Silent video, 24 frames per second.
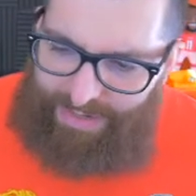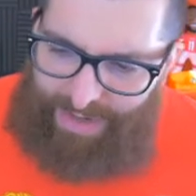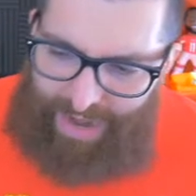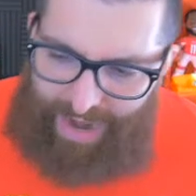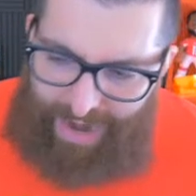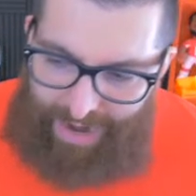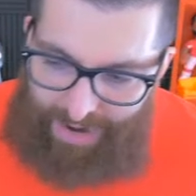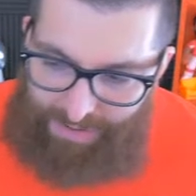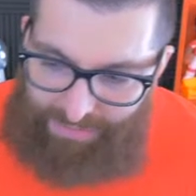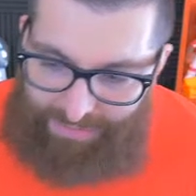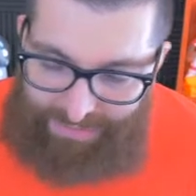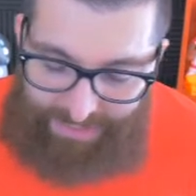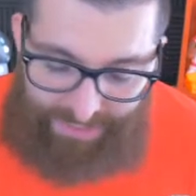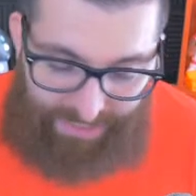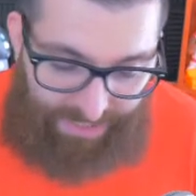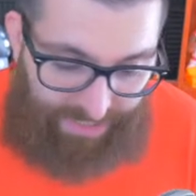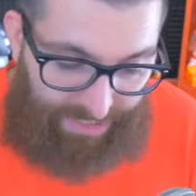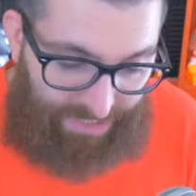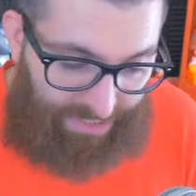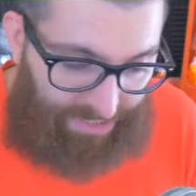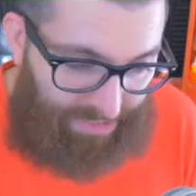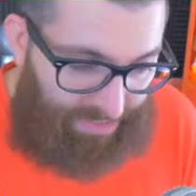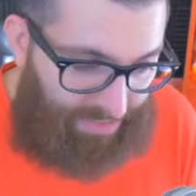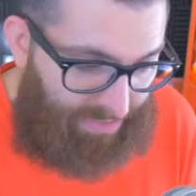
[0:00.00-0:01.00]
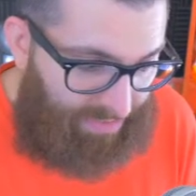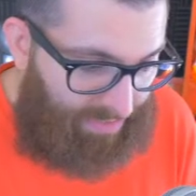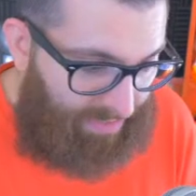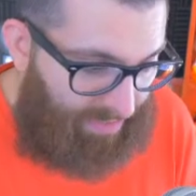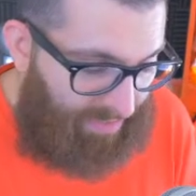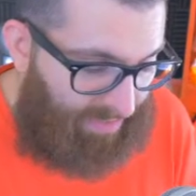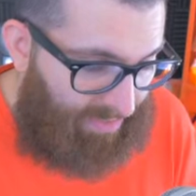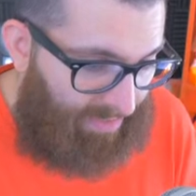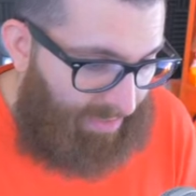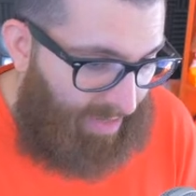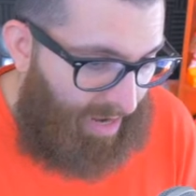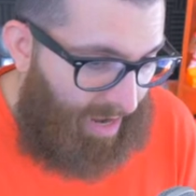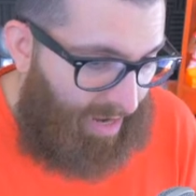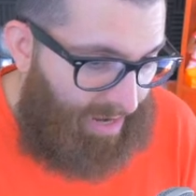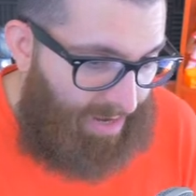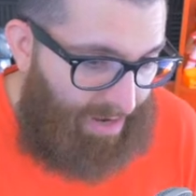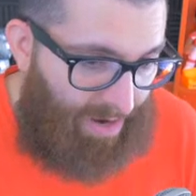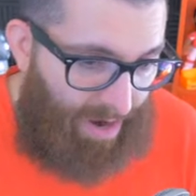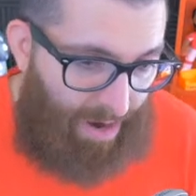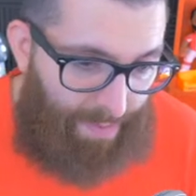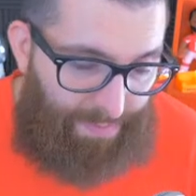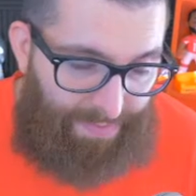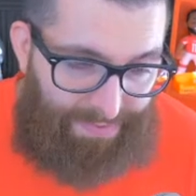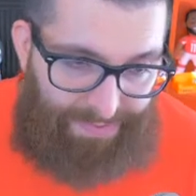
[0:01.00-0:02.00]
now he's just any
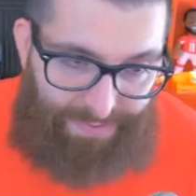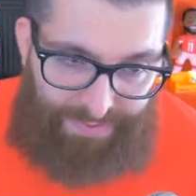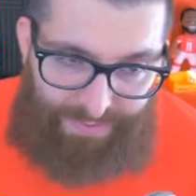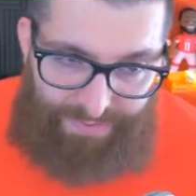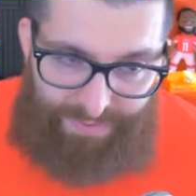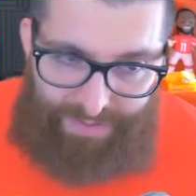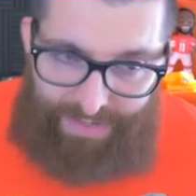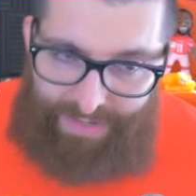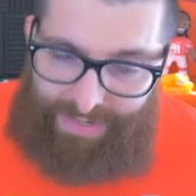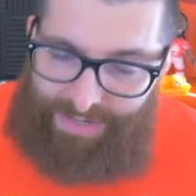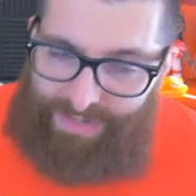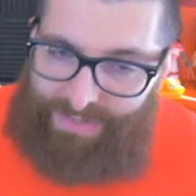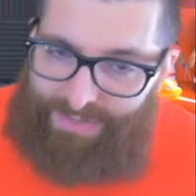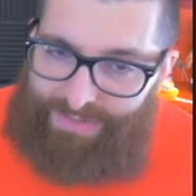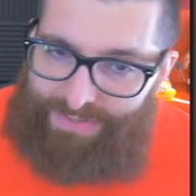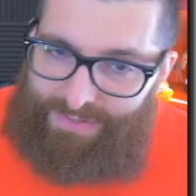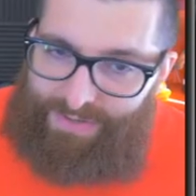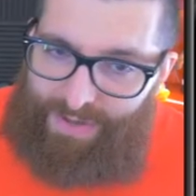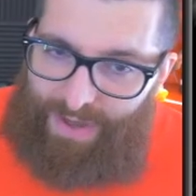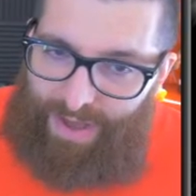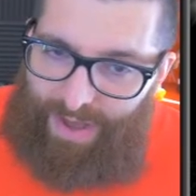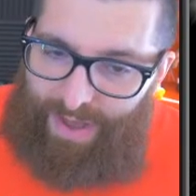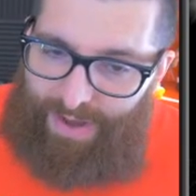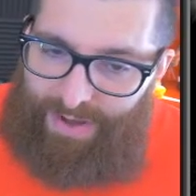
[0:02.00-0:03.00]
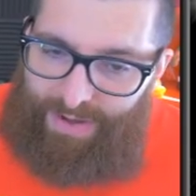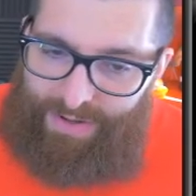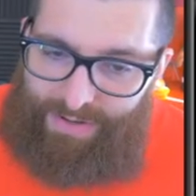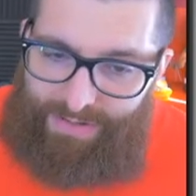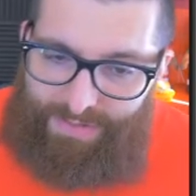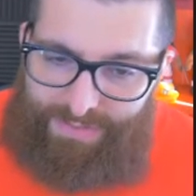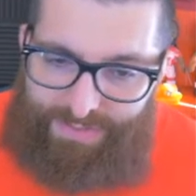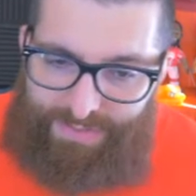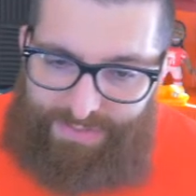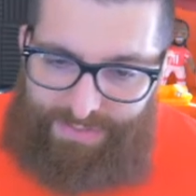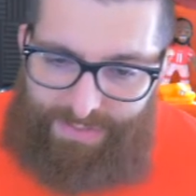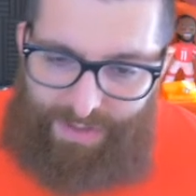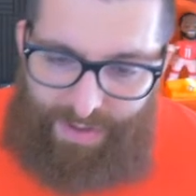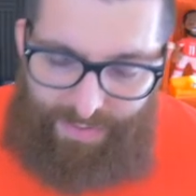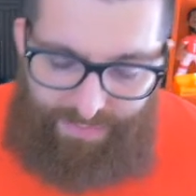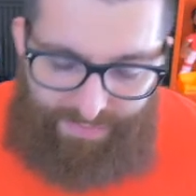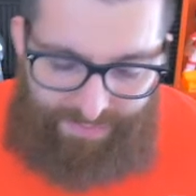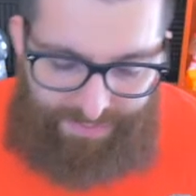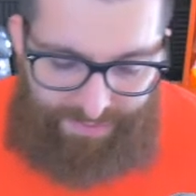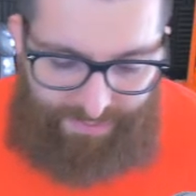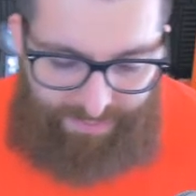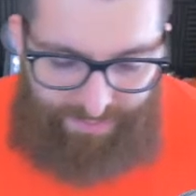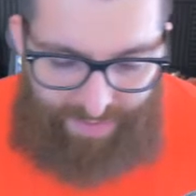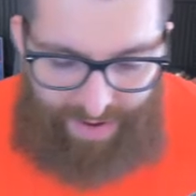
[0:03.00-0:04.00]
opportunity he's gotten. He's the
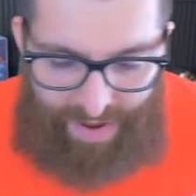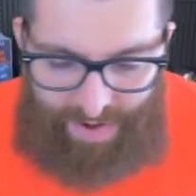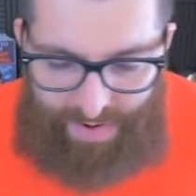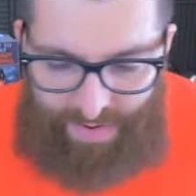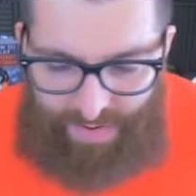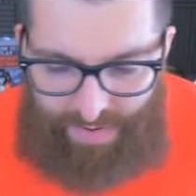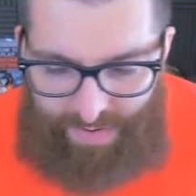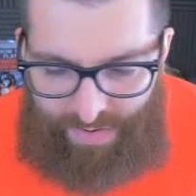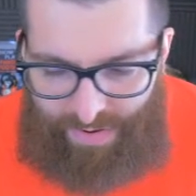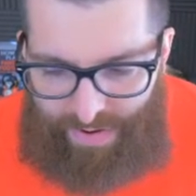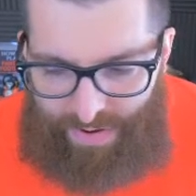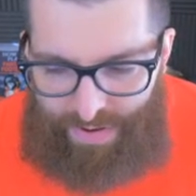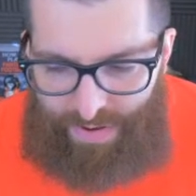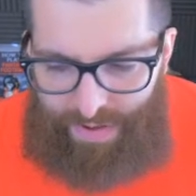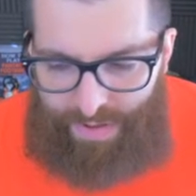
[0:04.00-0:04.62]
toughest runner.